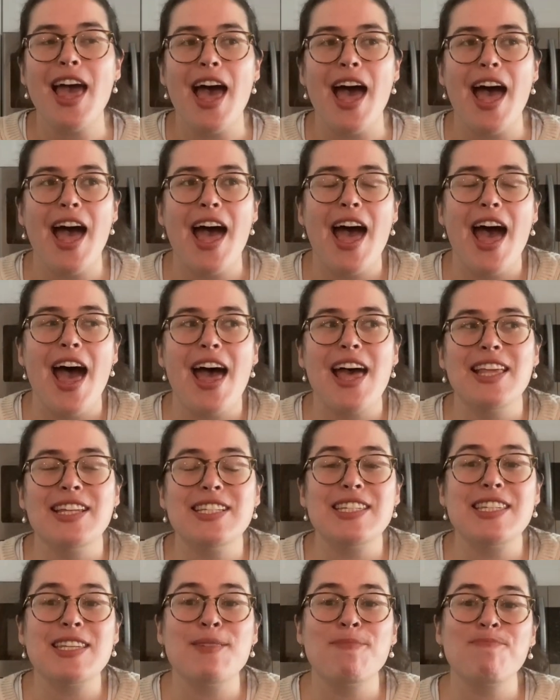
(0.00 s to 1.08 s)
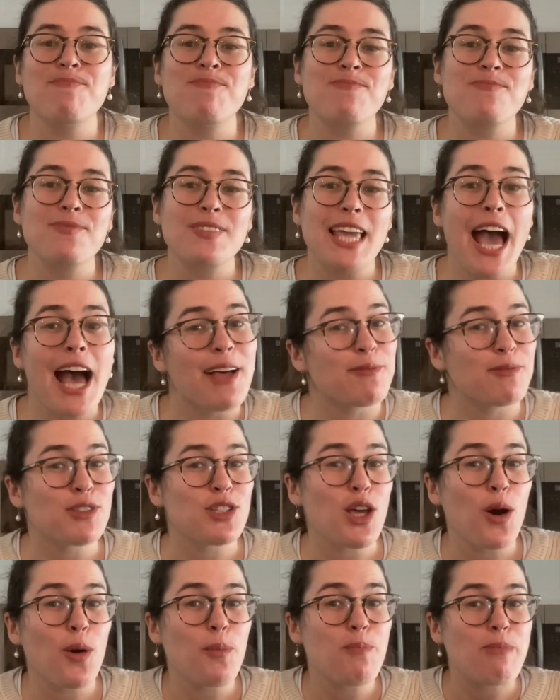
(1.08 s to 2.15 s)
And yeah,
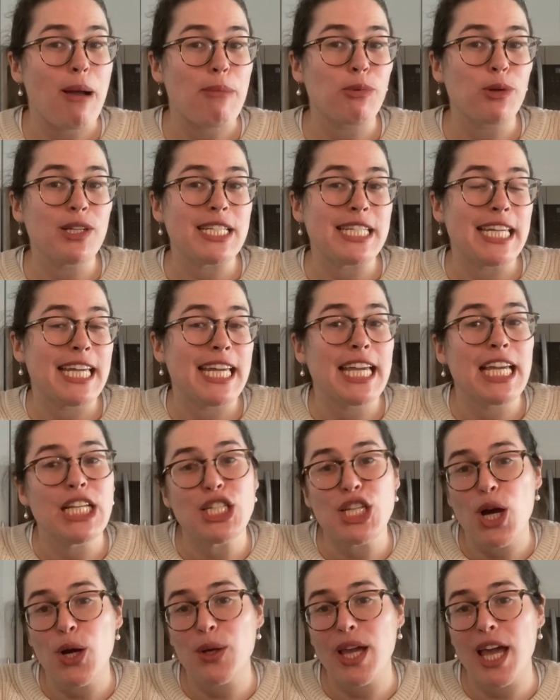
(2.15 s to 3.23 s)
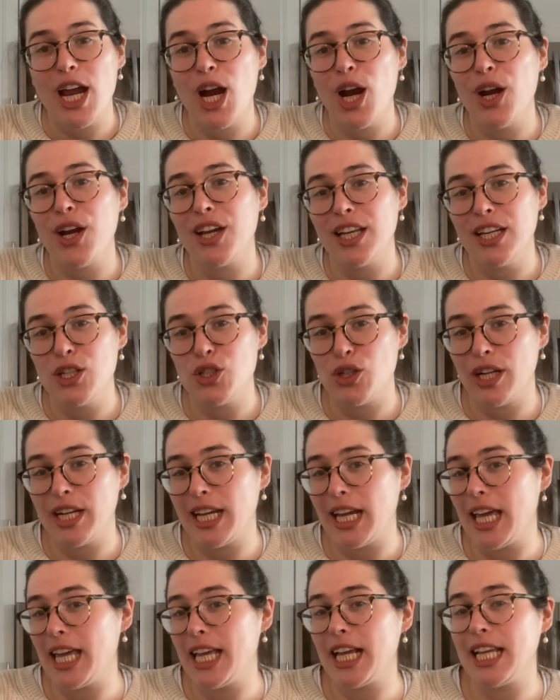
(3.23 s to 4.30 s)
so peppery tea, don't care, gonna drink
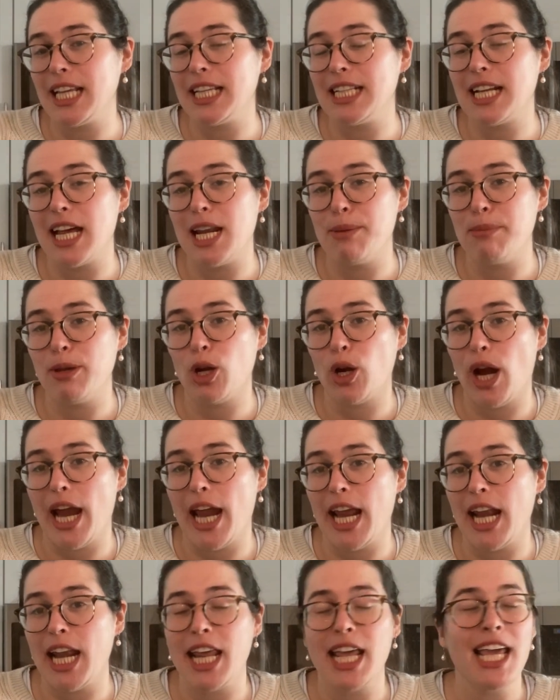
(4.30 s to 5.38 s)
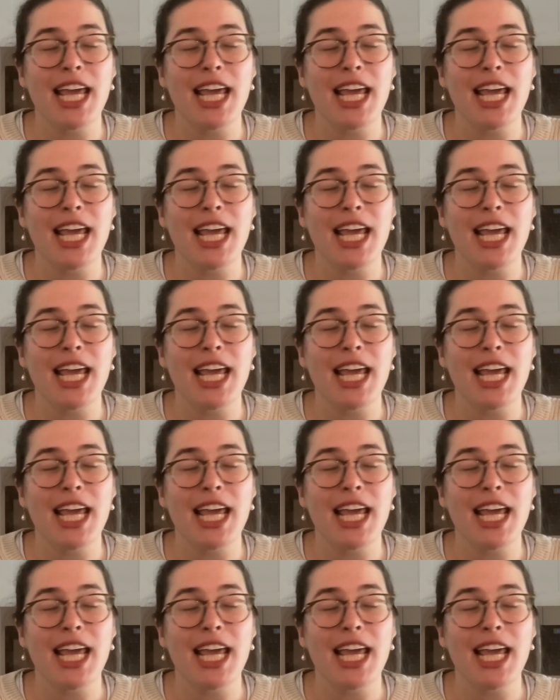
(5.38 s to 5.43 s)
it, gonna be great,